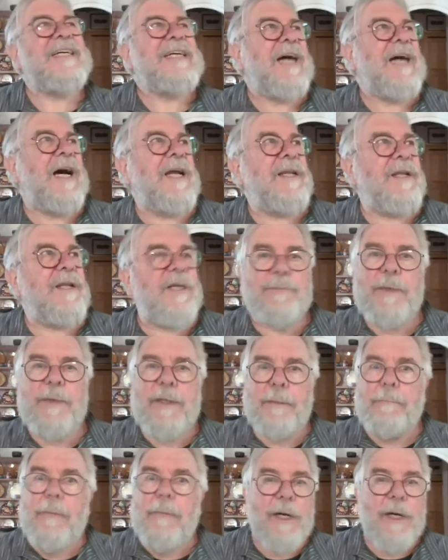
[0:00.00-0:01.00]
And there's been
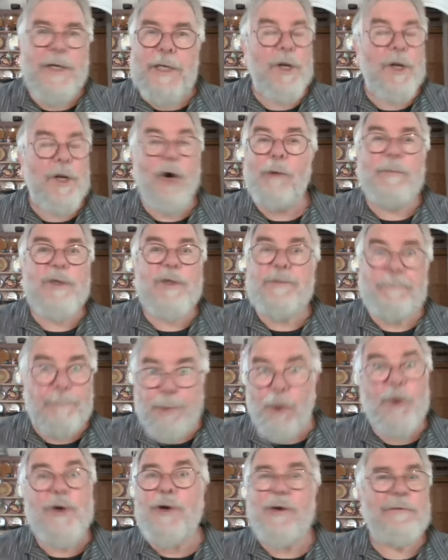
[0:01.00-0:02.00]
an enormous
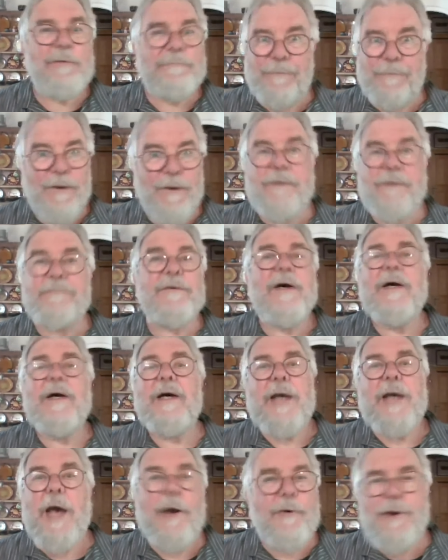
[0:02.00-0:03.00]
book full of
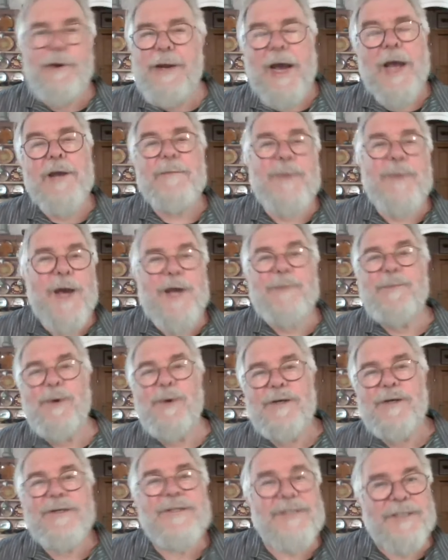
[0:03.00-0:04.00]
erudite
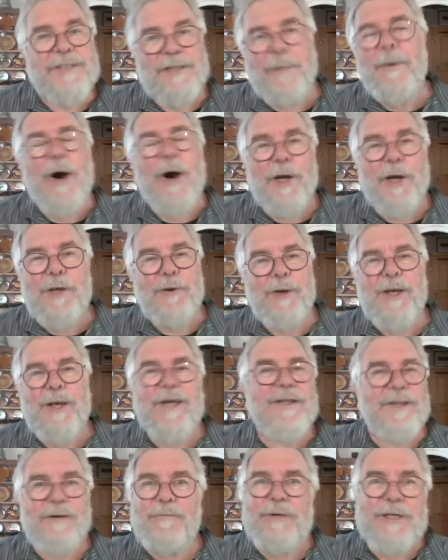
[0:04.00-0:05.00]
papers, some
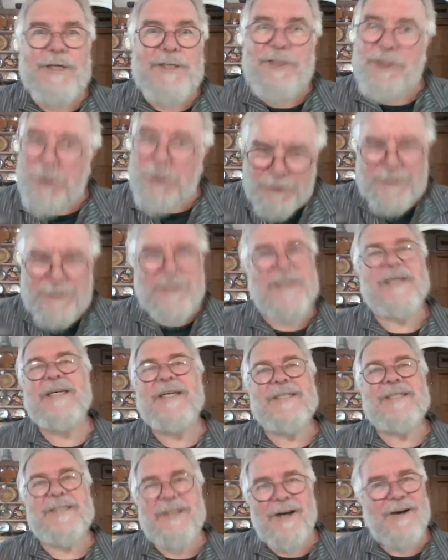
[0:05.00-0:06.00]
arguing that we should
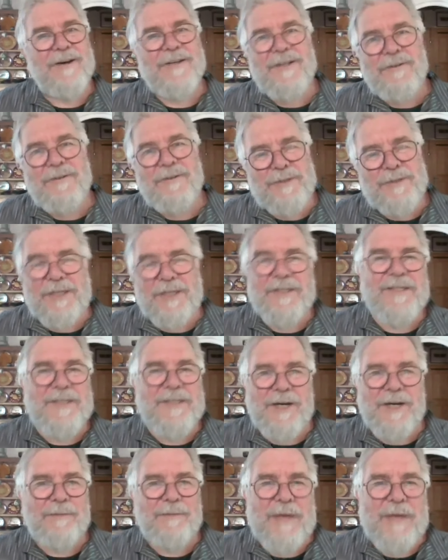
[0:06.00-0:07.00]
start using the
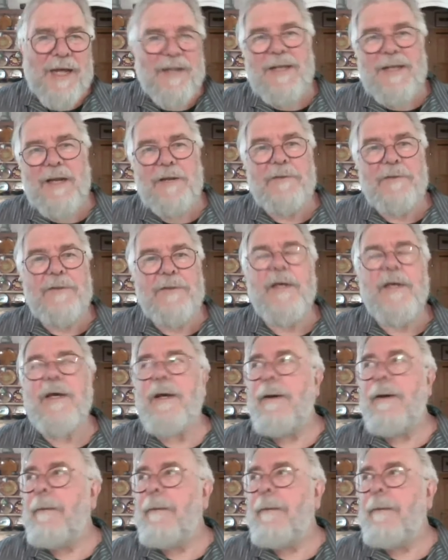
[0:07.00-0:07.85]
term Chalcolithic.